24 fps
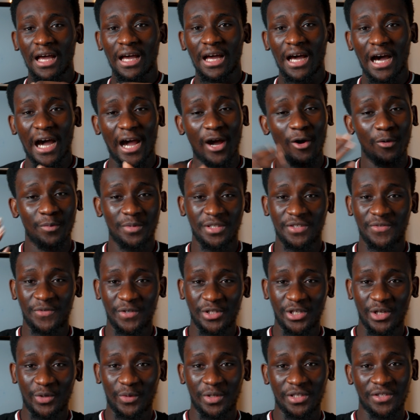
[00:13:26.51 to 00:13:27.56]
I hope this
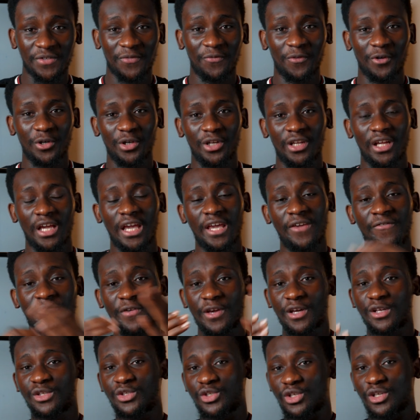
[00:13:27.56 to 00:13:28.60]
video was fun. If you
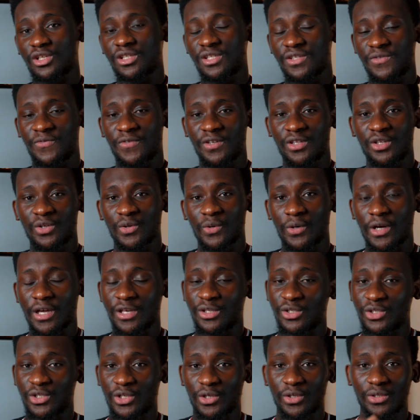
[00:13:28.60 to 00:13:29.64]
enjoyed this video,
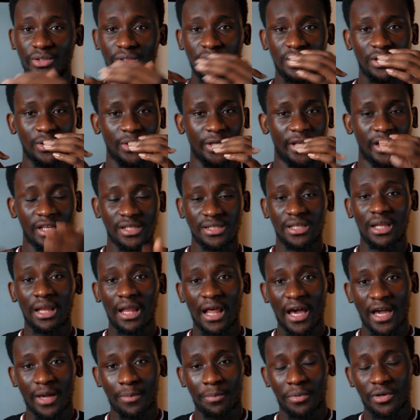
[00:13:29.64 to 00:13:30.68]
ensure to hit the
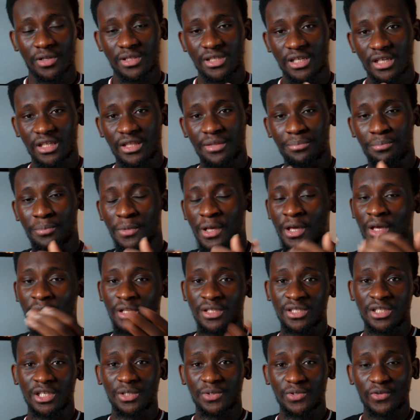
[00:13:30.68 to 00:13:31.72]
like button,
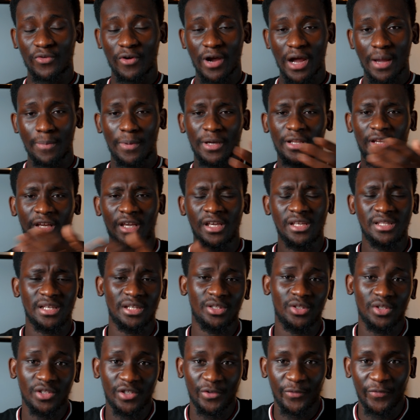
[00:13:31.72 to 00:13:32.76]
subscribe, and hit the
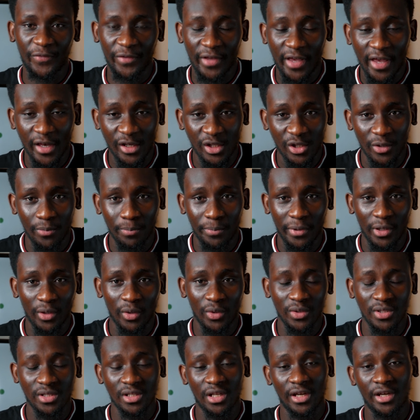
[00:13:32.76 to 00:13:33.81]
notification
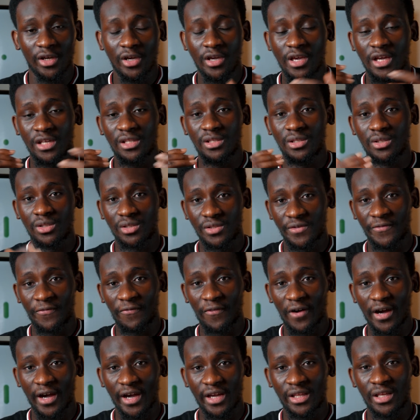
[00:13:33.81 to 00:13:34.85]
bell so that you get
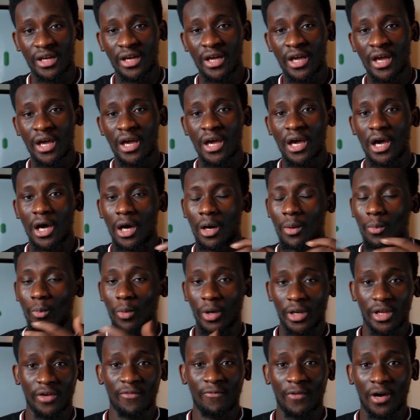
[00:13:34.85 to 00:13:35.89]
notified
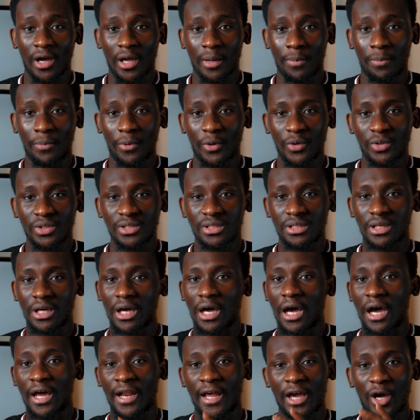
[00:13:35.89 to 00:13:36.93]
whenever I post,
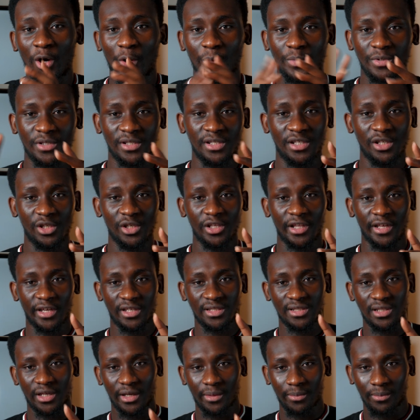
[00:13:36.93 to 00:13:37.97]
and I hope to see you
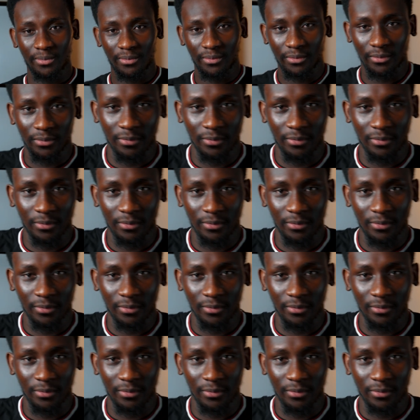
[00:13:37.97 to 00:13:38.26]
next time.